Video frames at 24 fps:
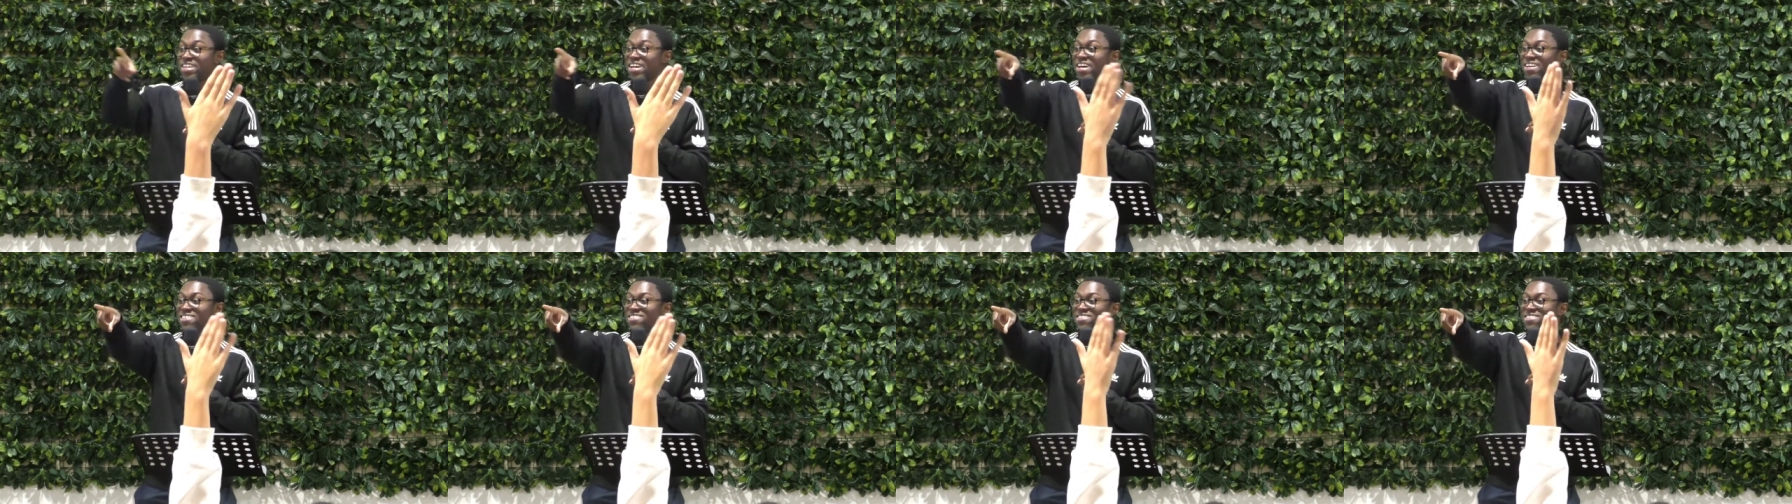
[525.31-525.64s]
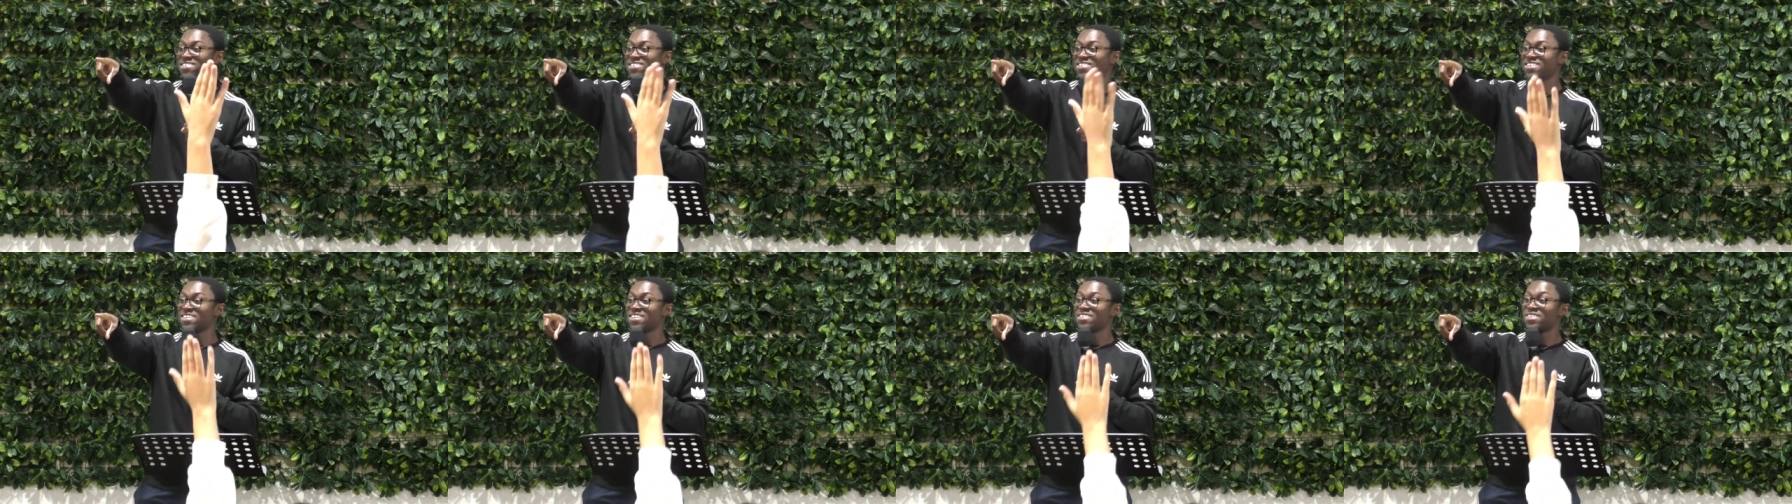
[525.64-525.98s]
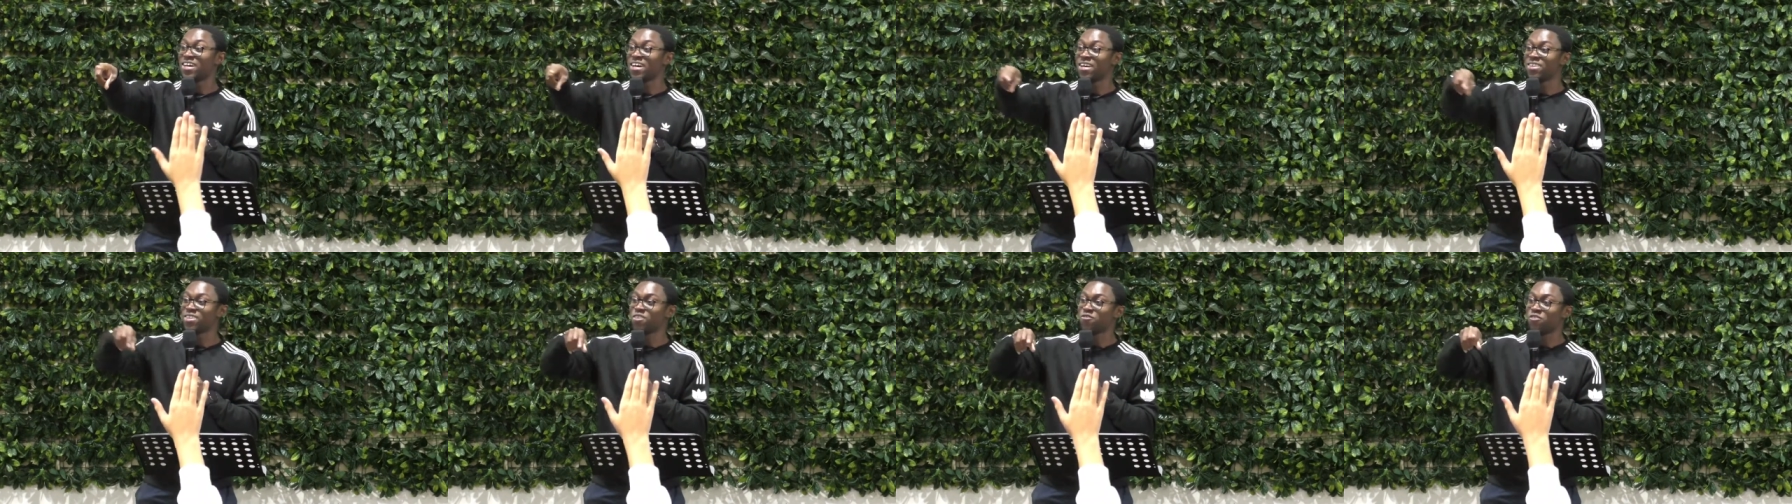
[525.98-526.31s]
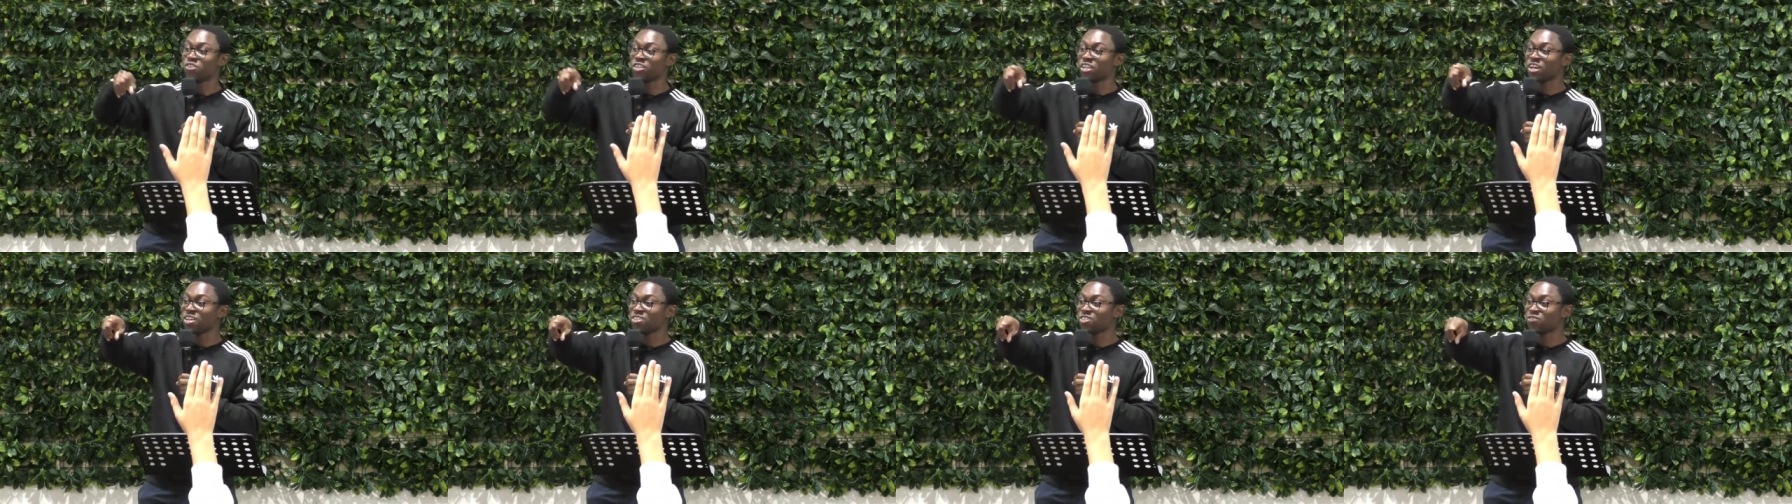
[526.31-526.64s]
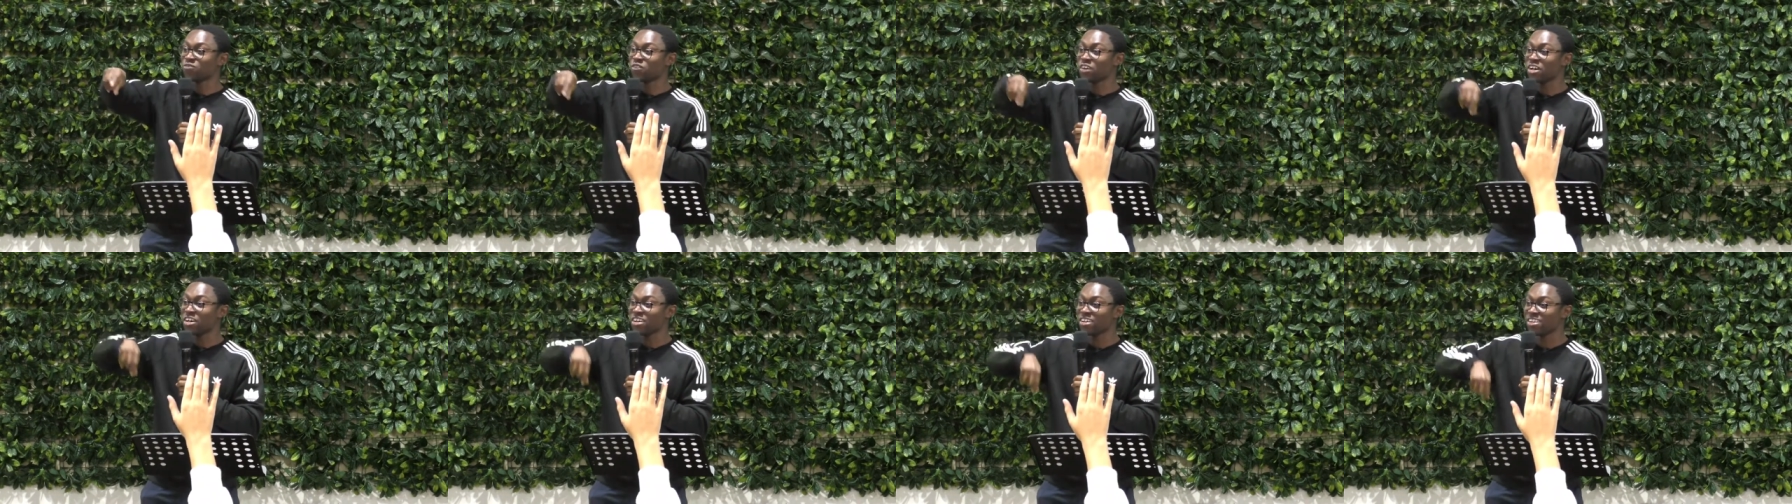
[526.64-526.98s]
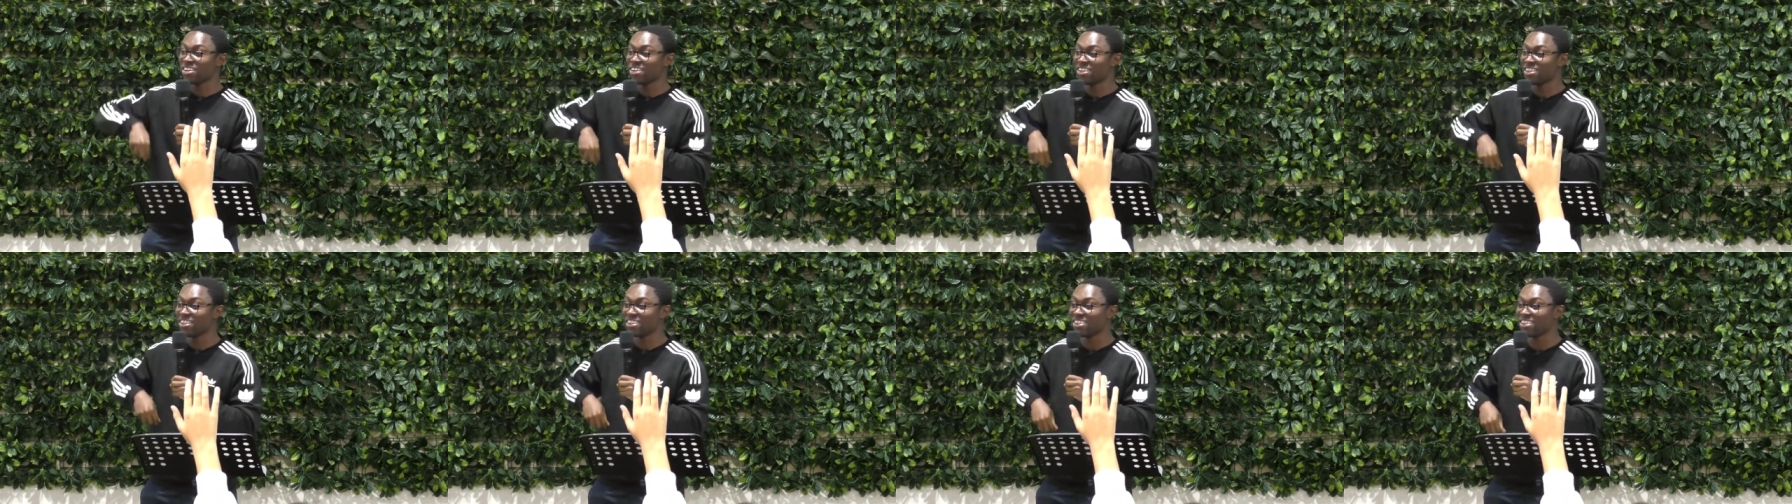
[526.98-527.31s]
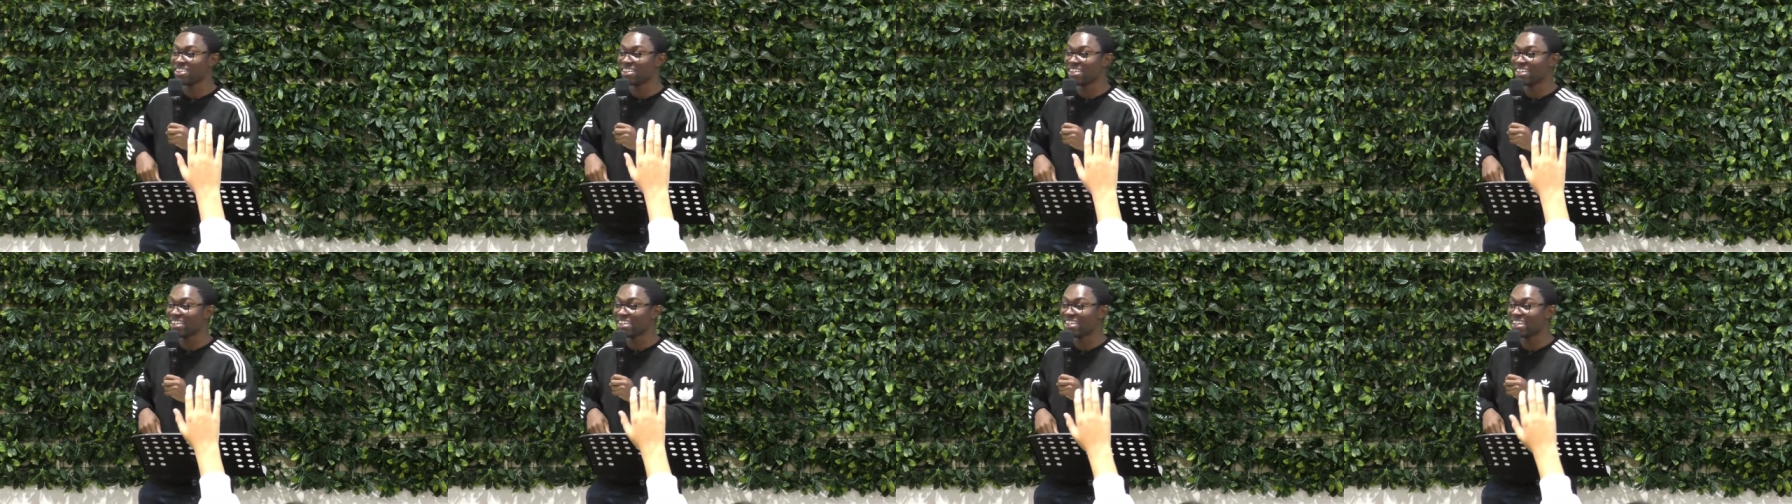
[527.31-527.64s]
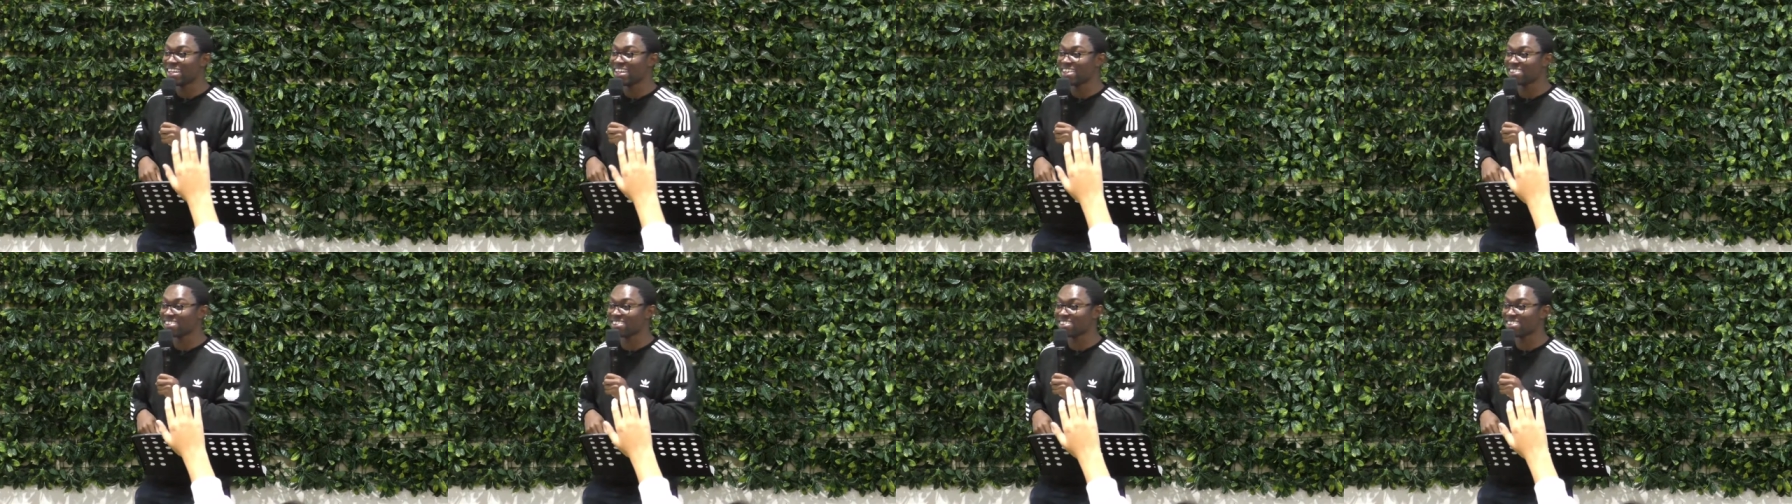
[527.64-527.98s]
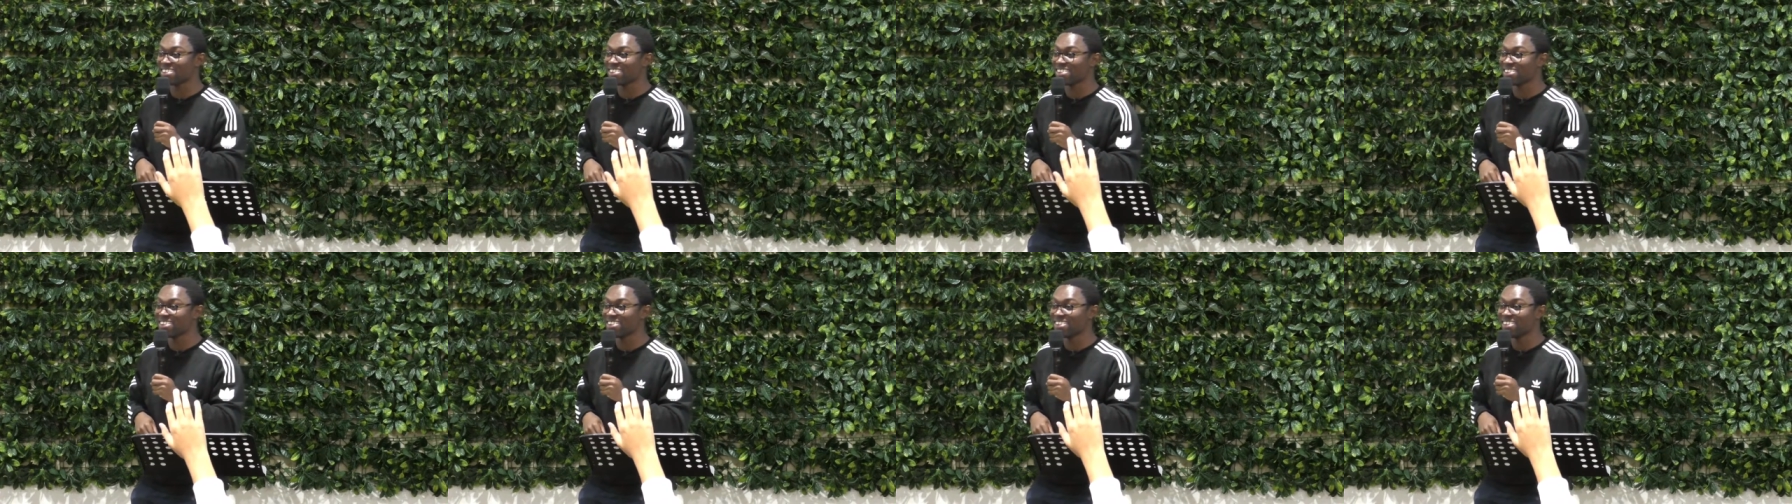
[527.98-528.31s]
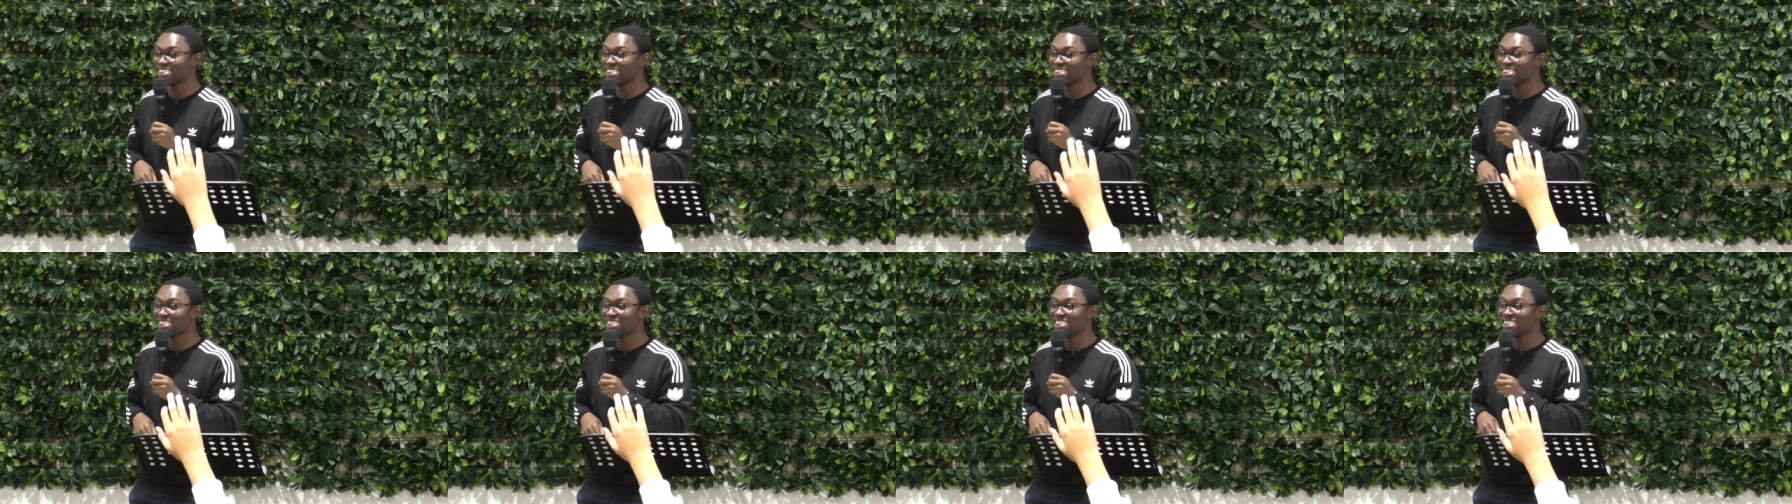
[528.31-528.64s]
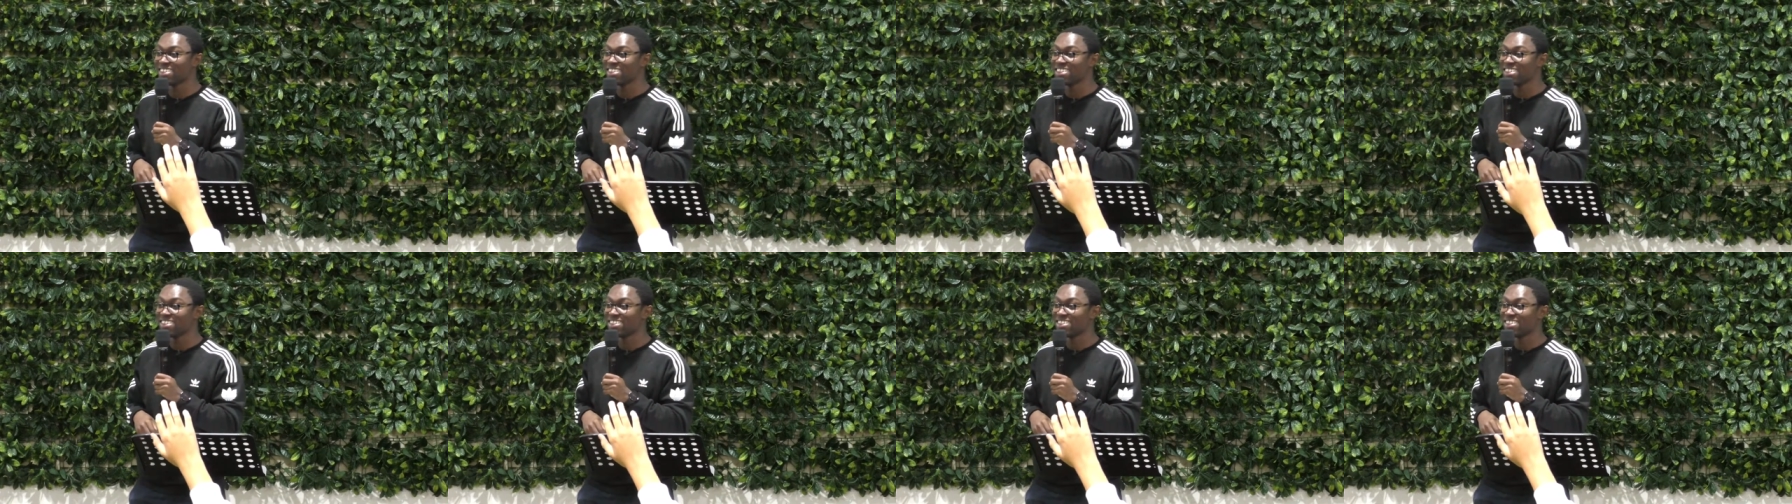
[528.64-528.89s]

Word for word: Yes, the, the philosopher. Yes. Nature